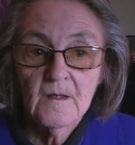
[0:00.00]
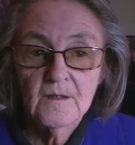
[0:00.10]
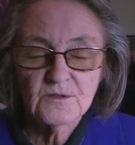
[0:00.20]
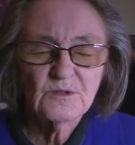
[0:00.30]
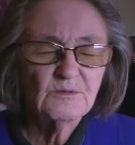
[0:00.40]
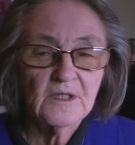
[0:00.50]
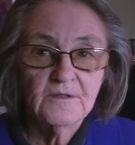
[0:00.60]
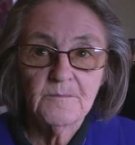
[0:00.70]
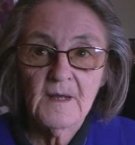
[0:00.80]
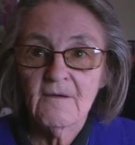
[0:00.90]
because she was
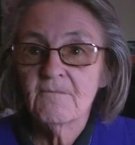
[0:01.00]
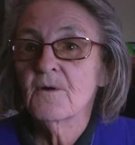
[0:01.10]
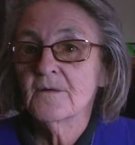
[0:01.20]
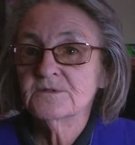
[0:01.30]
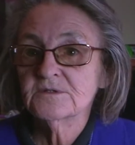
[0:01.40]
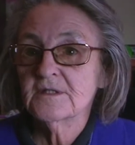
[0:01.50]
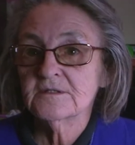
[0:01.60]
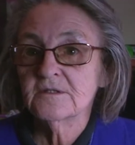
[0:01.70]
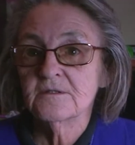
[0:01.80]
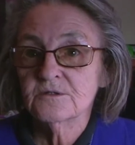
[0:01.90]
only about 5 or
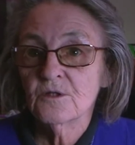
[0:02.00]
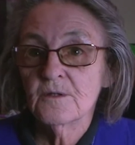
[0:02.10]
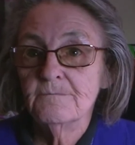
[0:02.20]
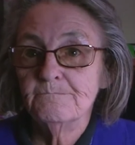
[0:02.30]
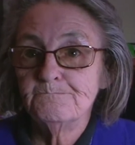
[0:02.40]
6 at the time.